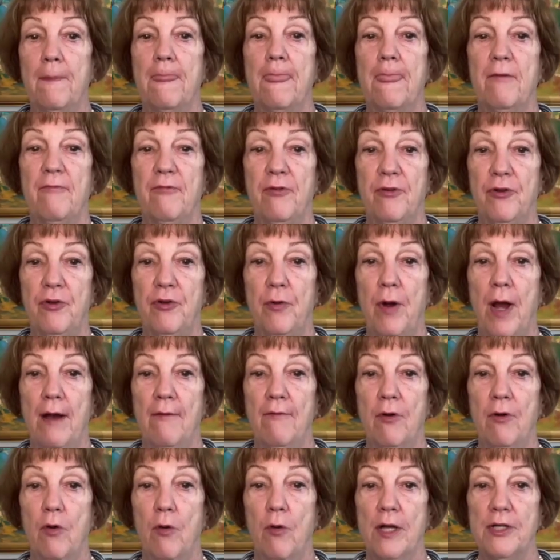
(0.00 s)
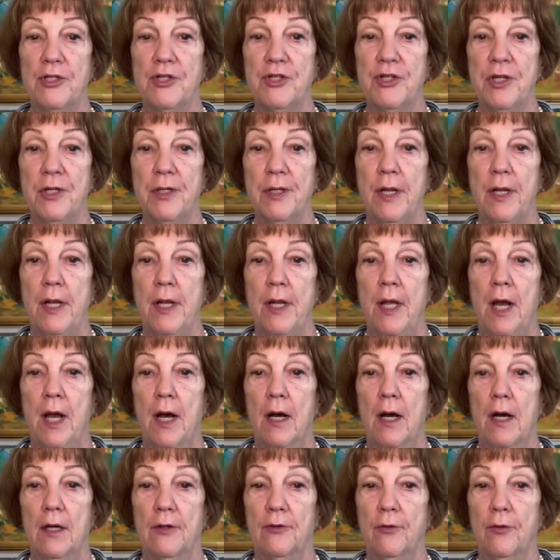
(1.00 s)
If you do have a question
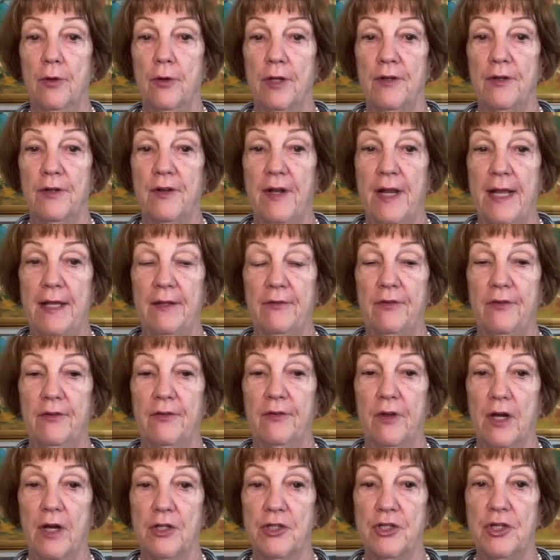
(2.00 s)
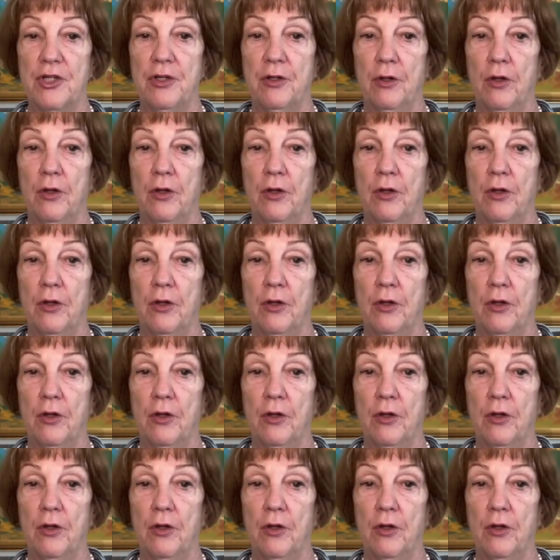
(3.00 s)
during today's discussion,